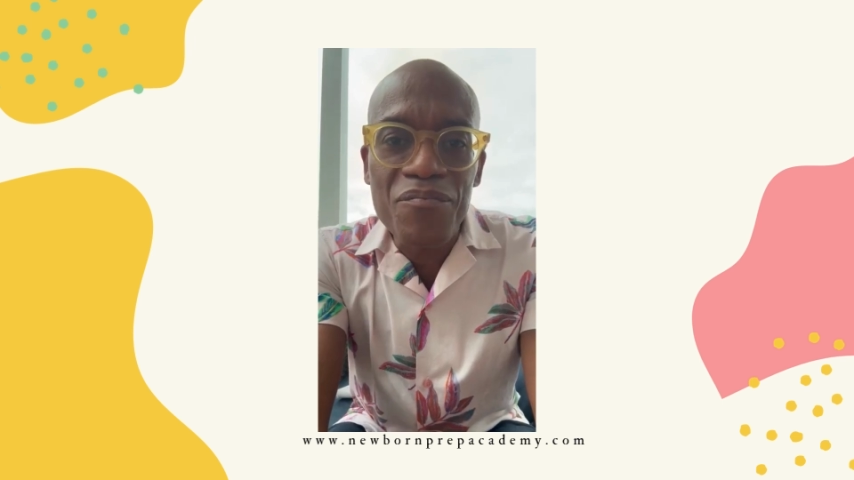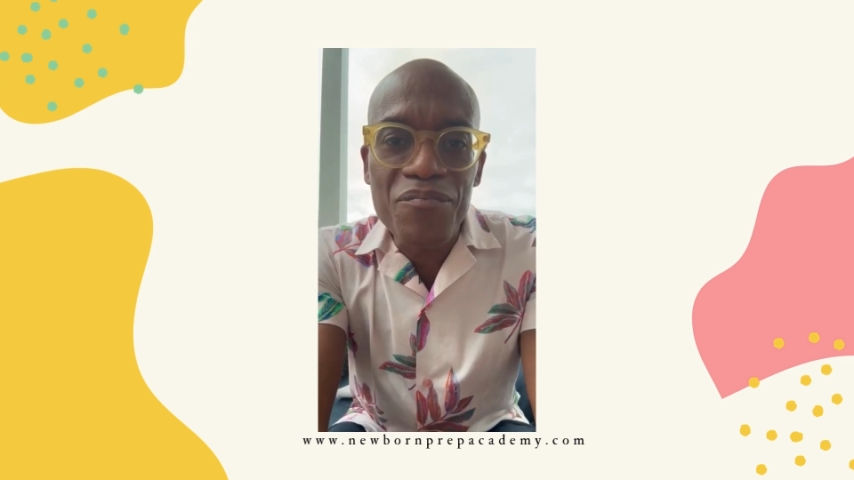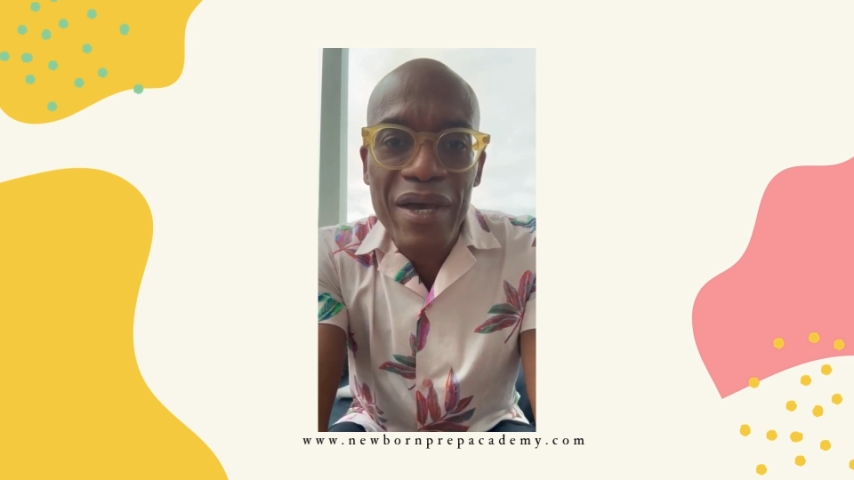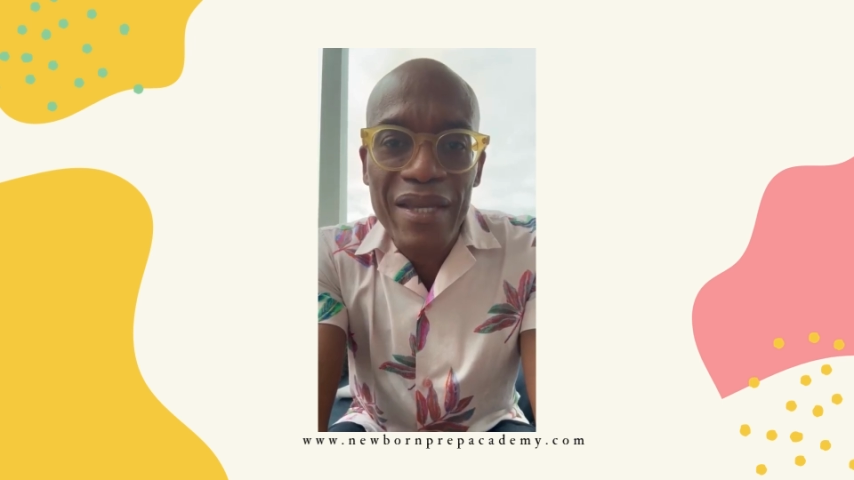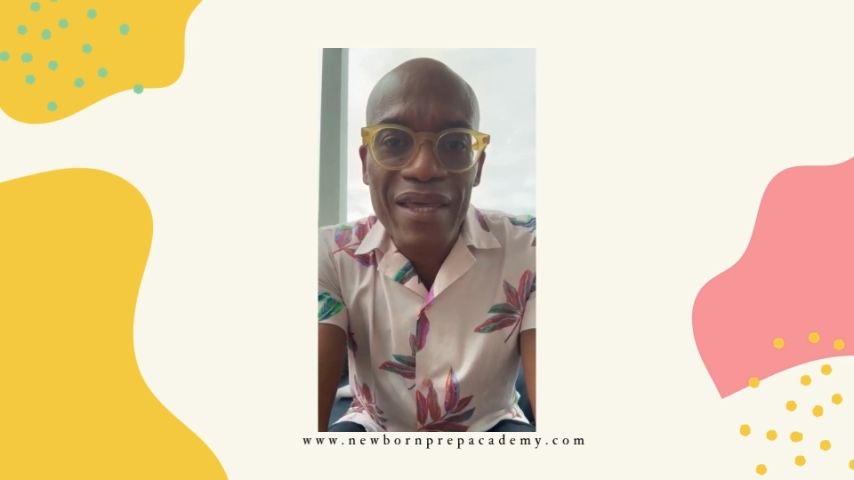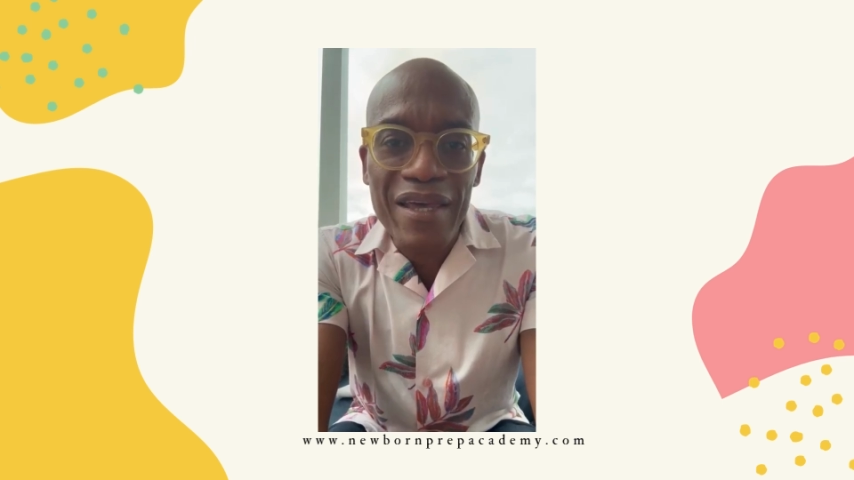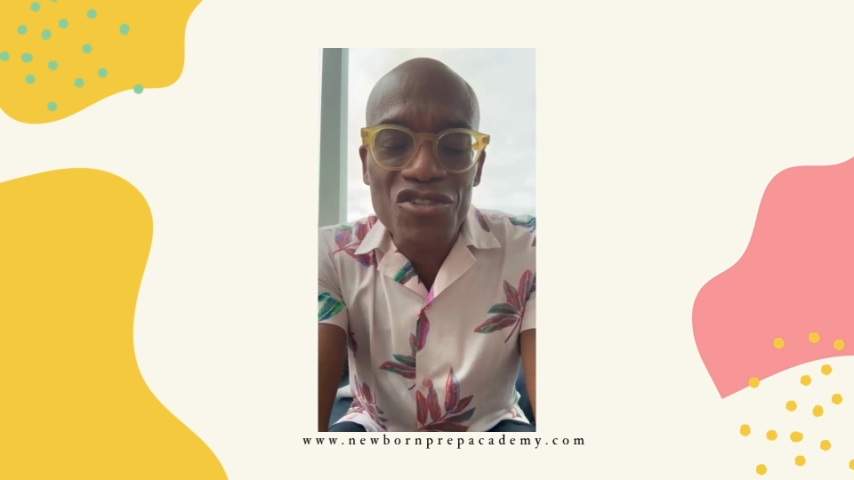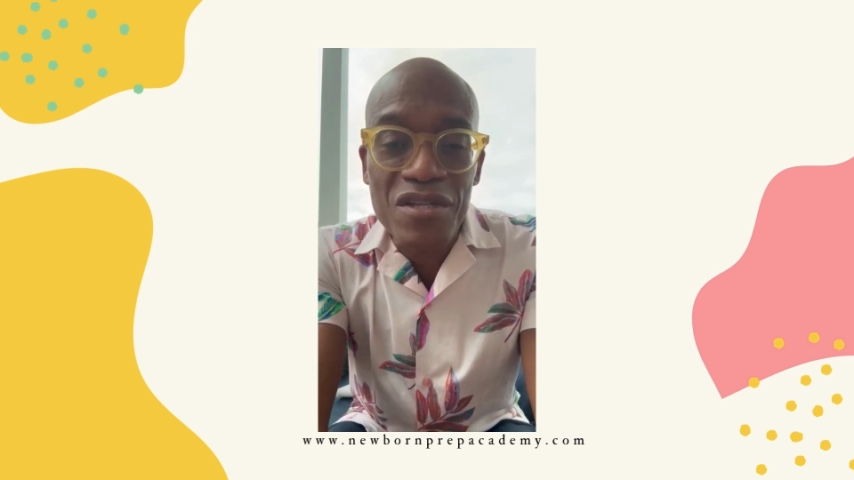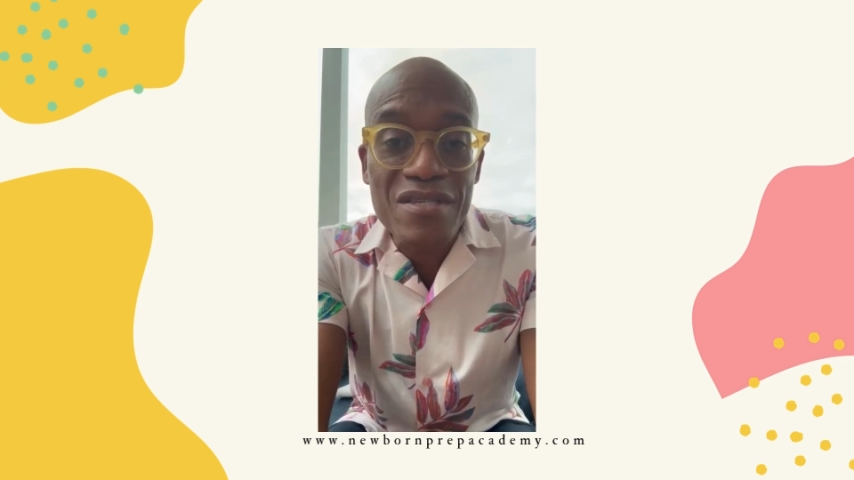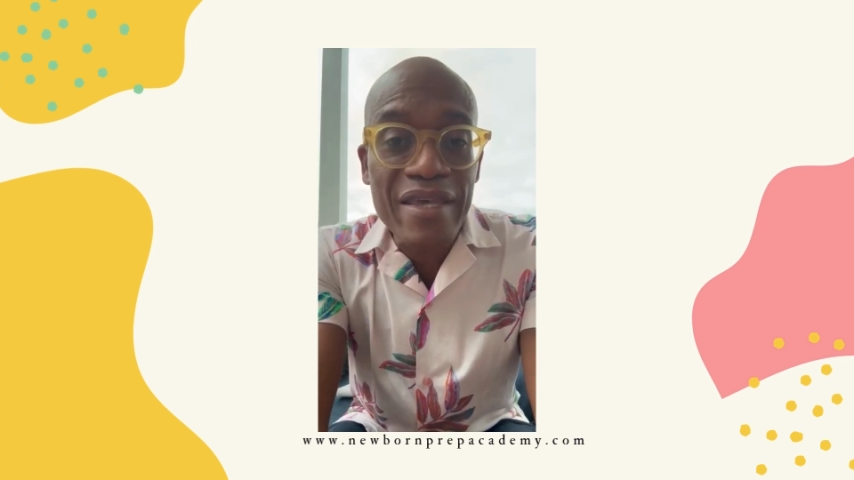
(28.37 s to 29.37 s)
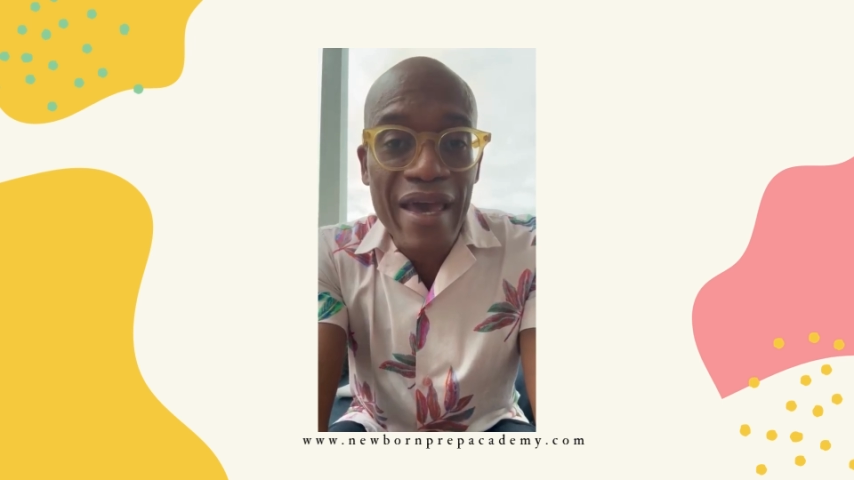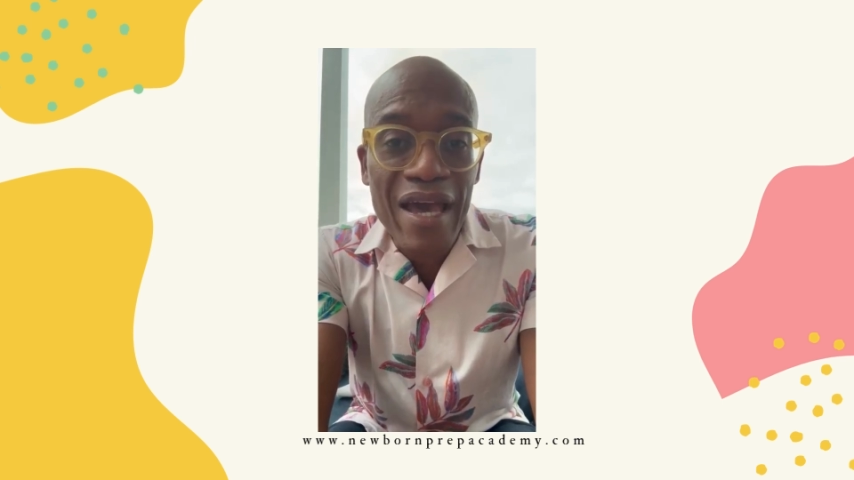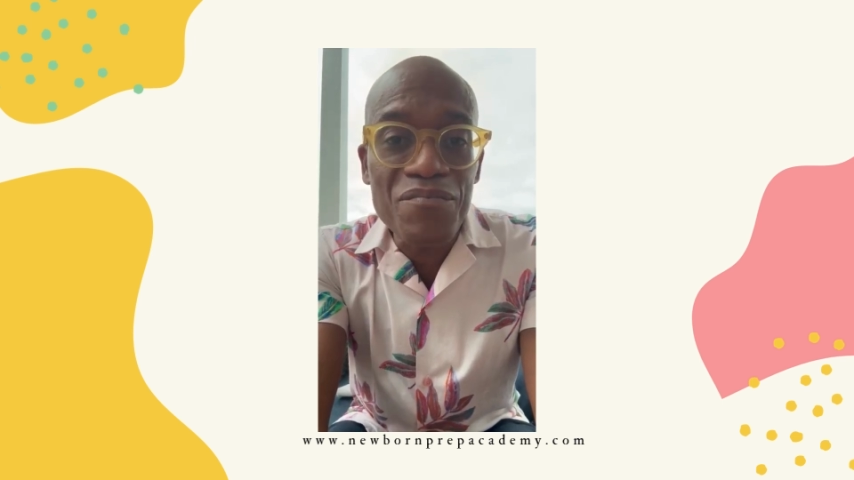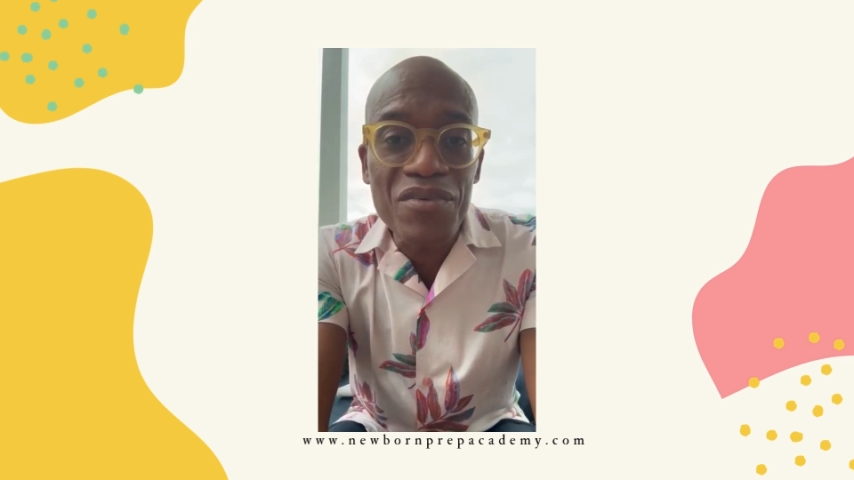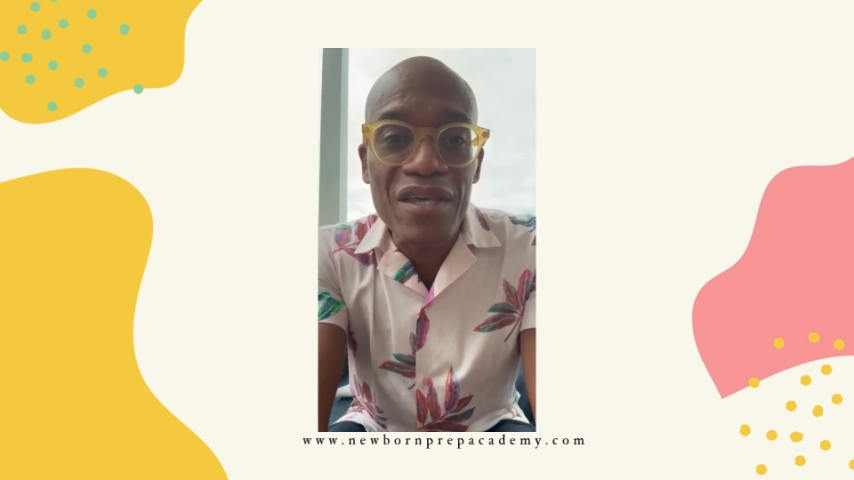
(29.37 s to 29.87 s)
medications
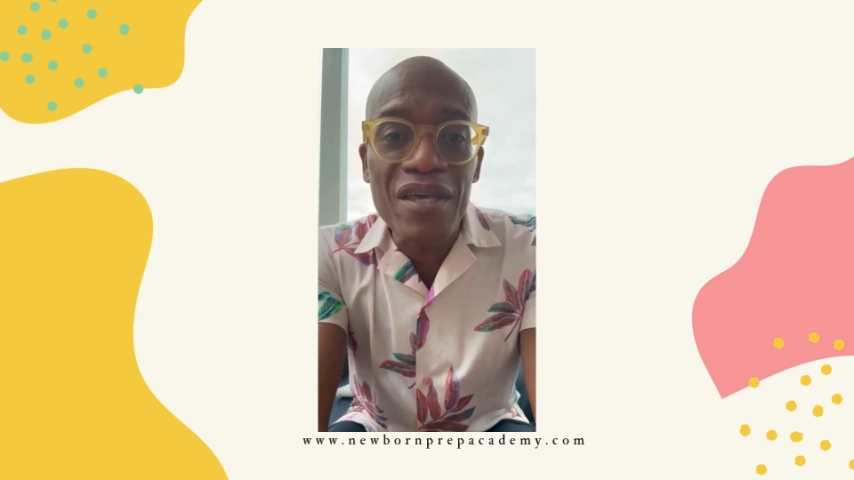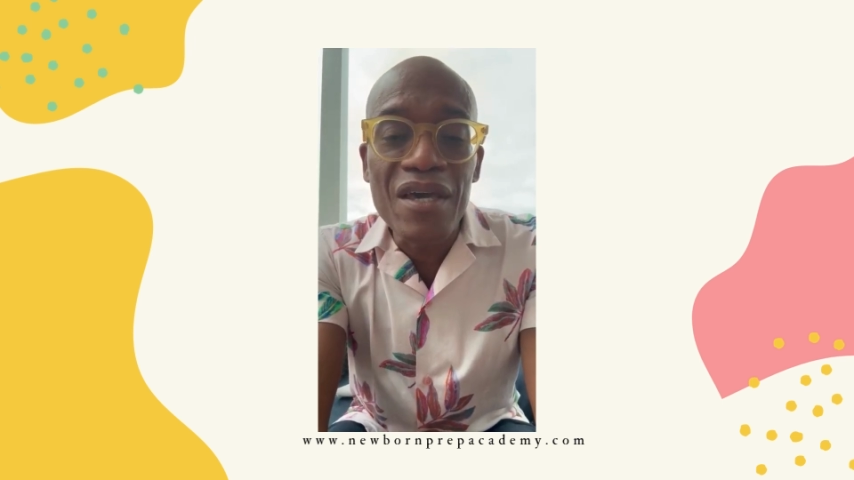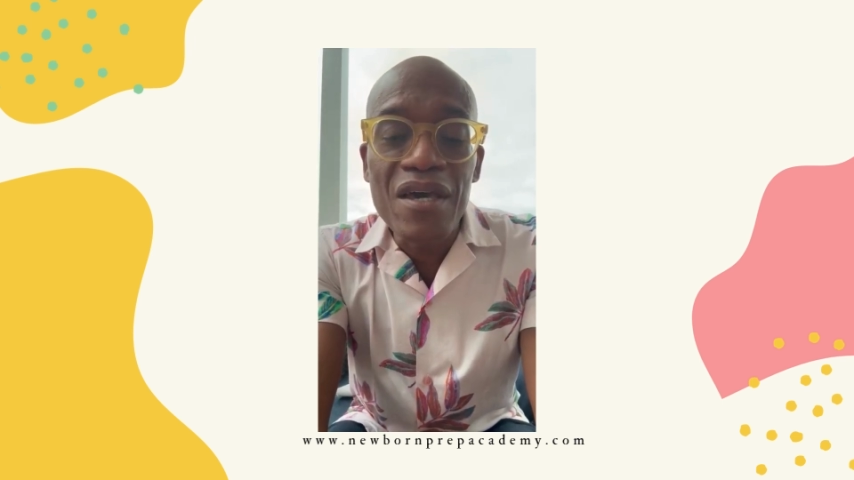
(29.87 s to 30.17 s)
can be